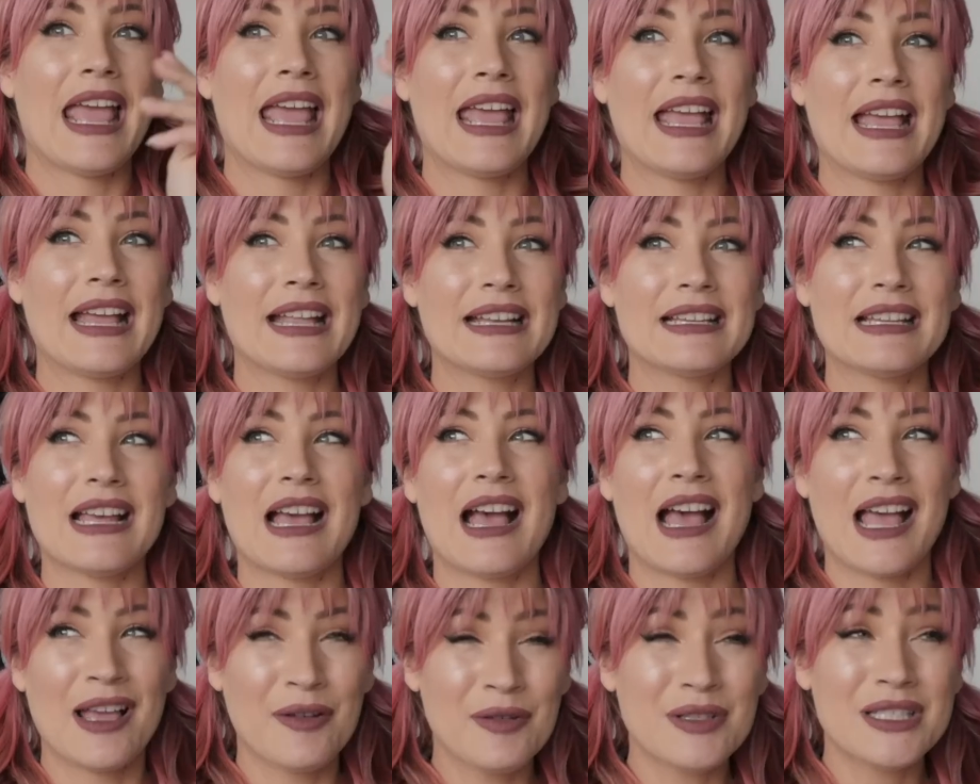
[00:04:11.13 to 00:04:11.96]
And
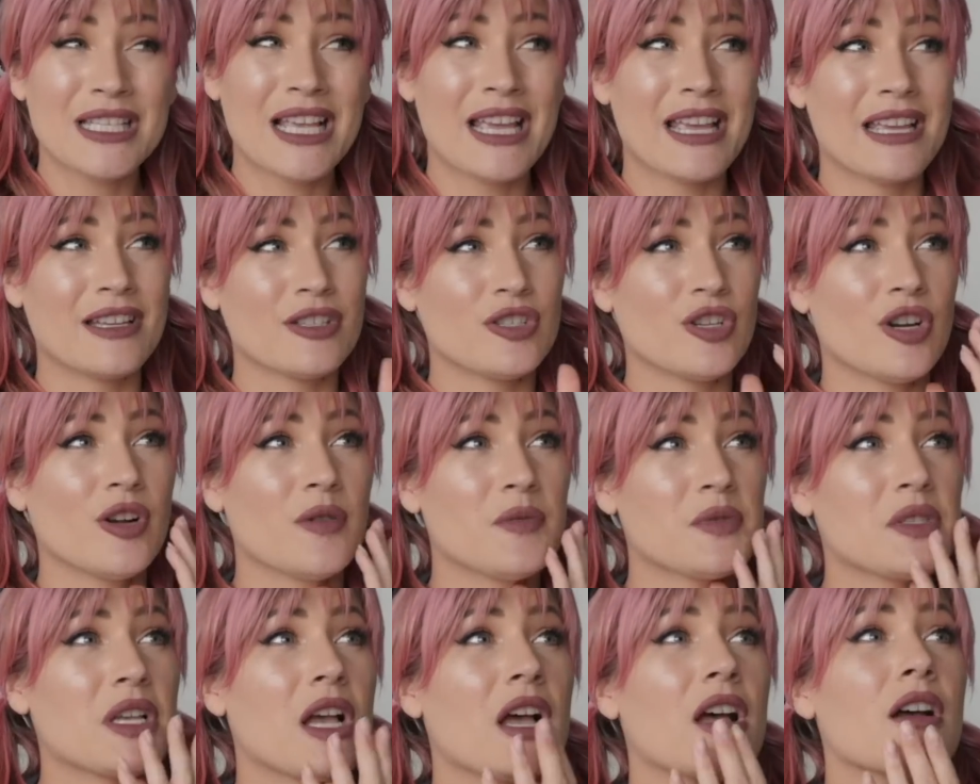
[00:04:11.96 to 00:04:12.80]
I would say in
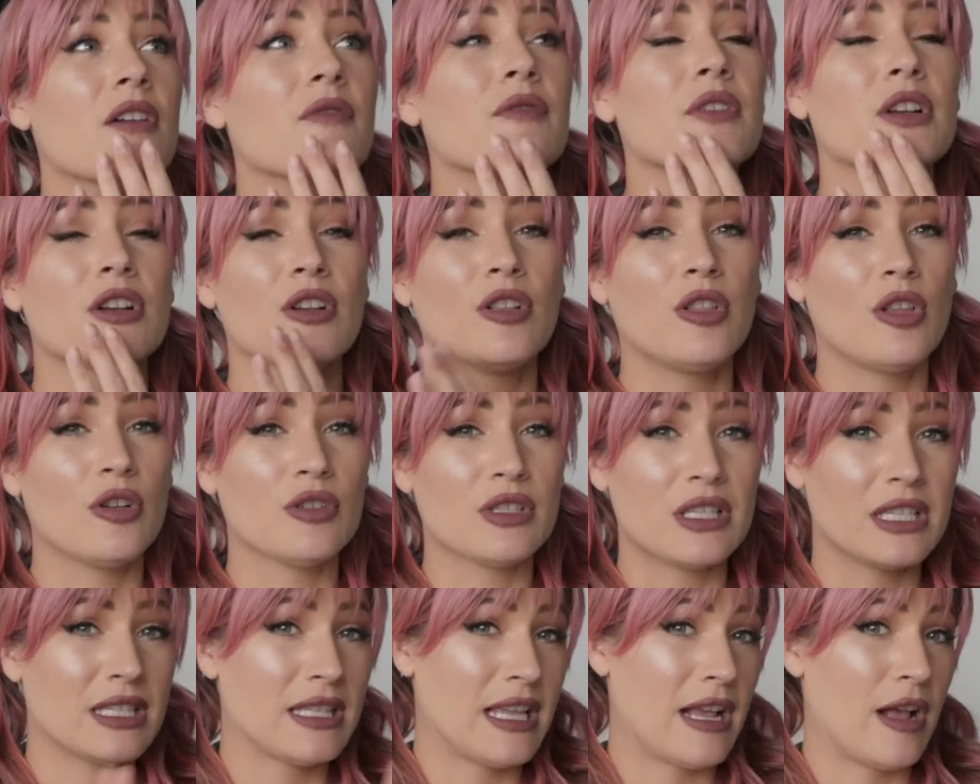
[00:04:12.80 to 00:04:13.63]
terms of the
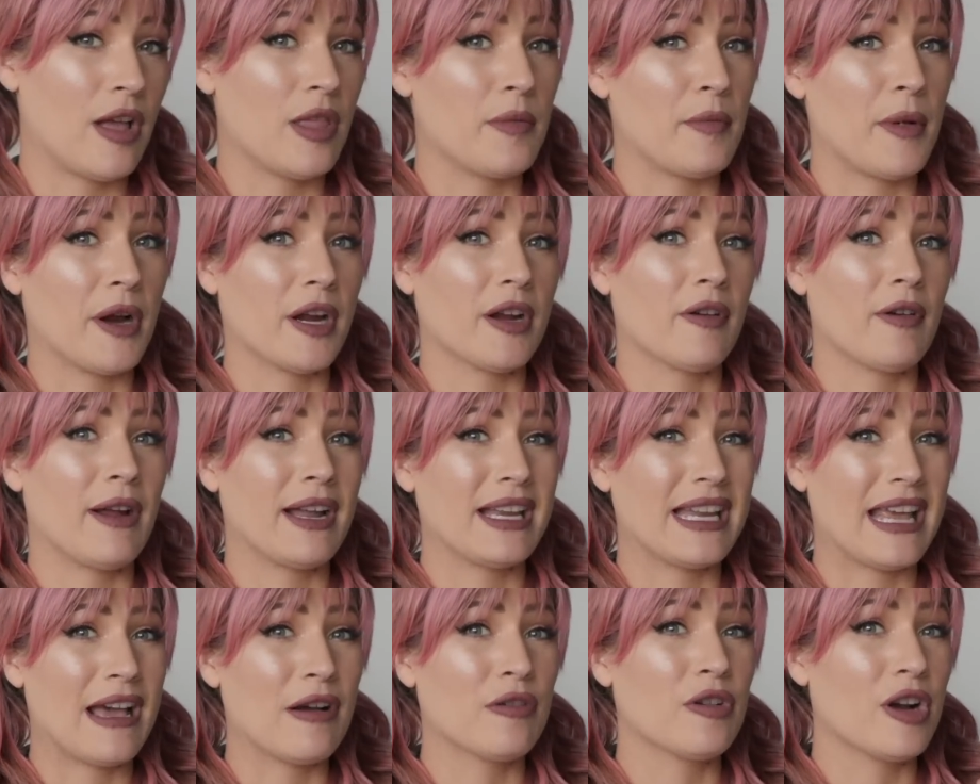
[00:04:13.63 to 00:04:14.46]
closest thing on the market right
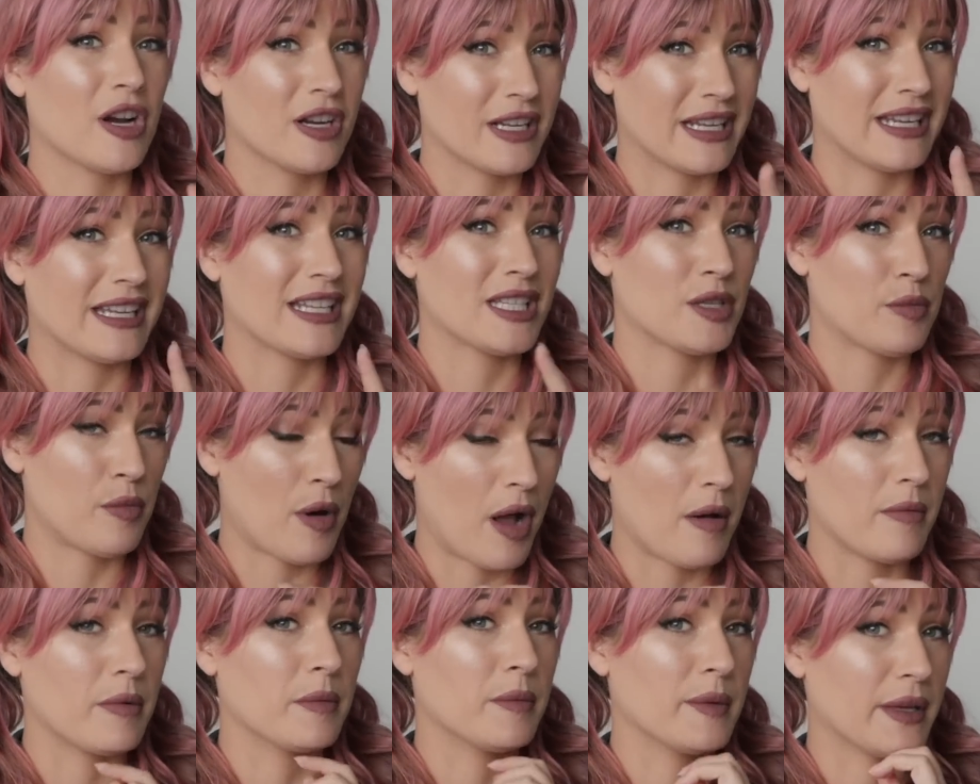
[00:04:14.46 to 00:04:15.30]
now, Gardein is
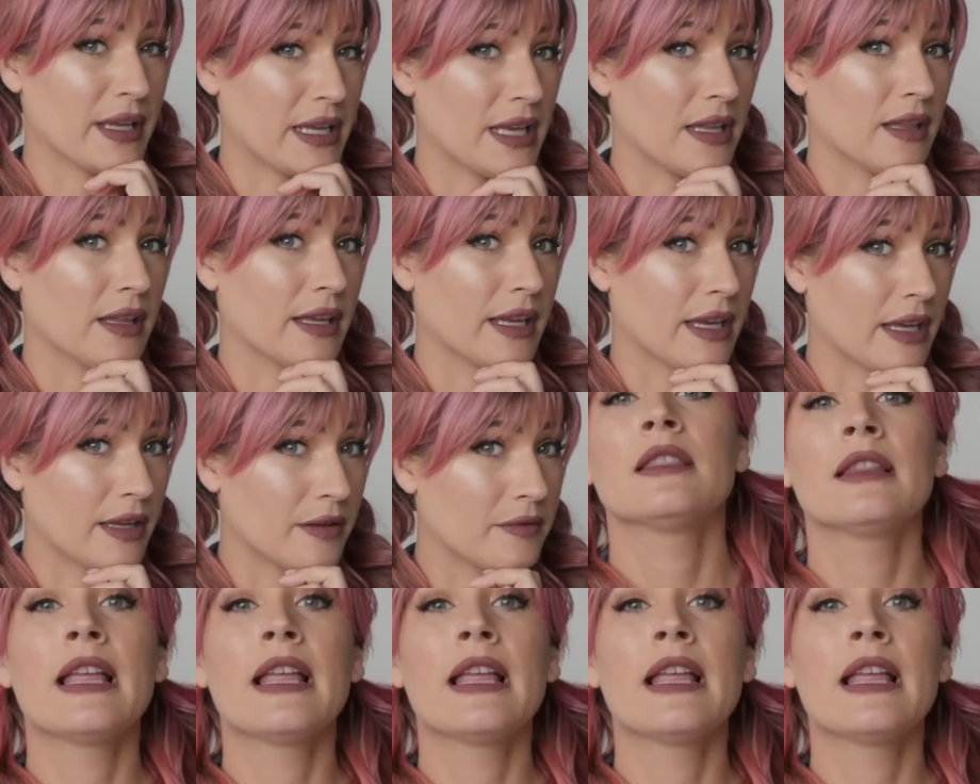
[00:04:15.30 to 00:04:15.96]
probably killing it.